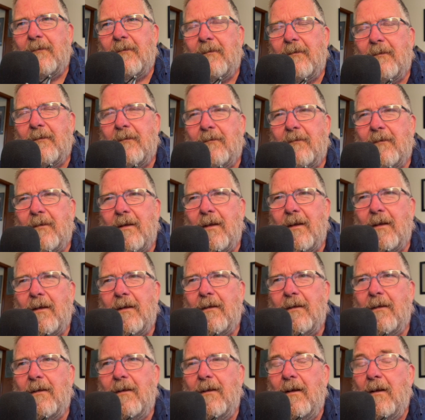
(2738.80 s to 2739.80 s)

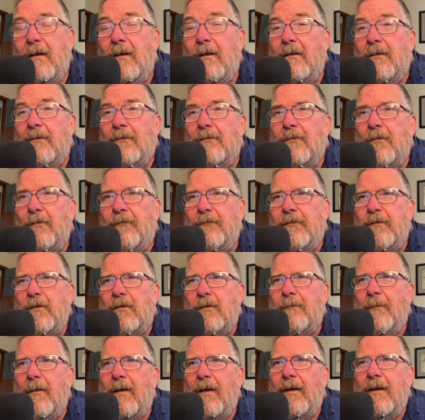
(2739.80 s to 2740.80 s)
Okay, so if you go
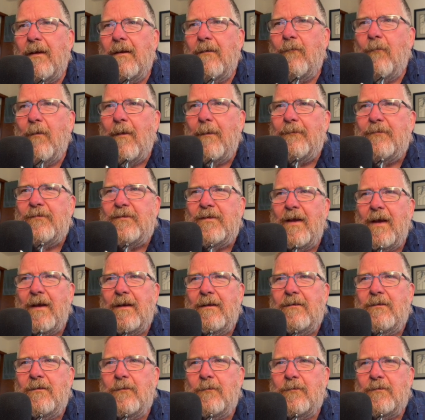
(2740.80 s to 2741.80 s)
to my
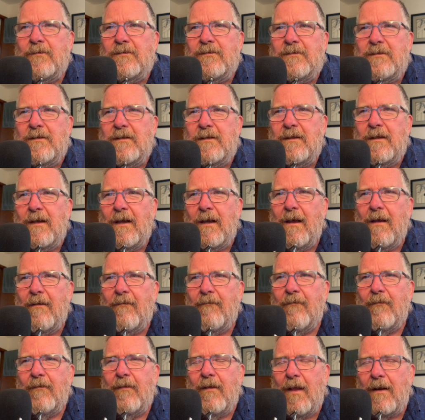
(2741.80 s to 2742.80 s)
website, you will see I
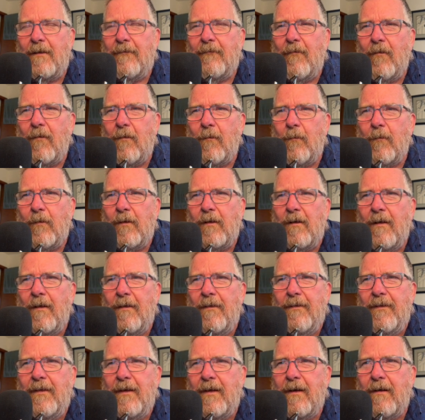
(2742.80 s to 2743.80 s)
have a lot of artwork
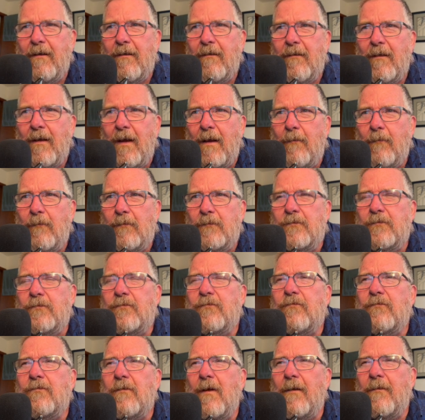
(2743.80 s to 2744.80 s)
on there. I
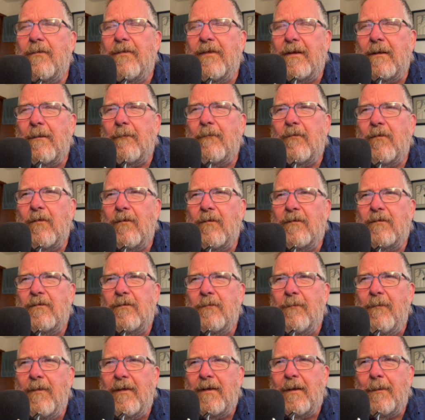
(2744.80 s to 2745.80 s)
think I'm going
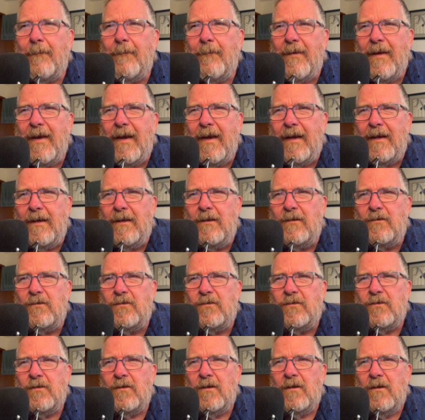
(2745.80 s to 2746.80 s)
to make a
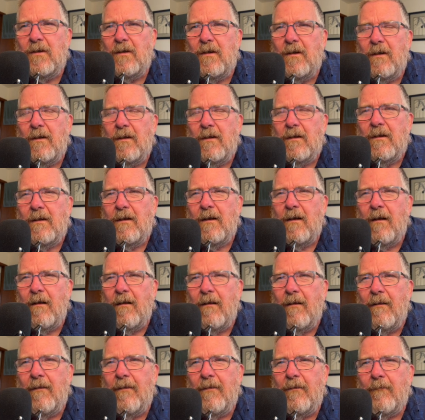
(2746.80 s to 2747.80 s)
page
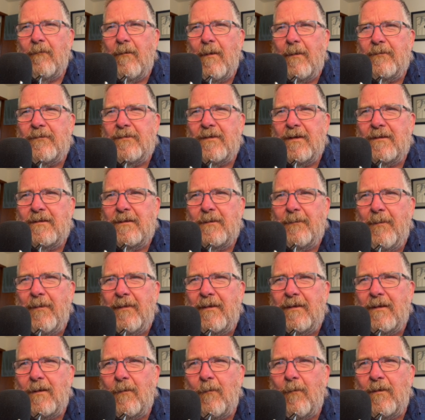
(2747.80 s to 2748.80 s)
on the website,
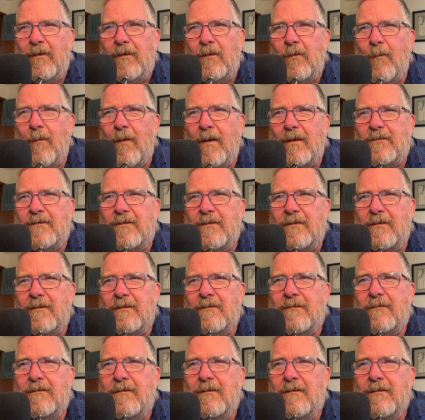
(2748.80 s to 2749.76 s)
depending on when you're watching this.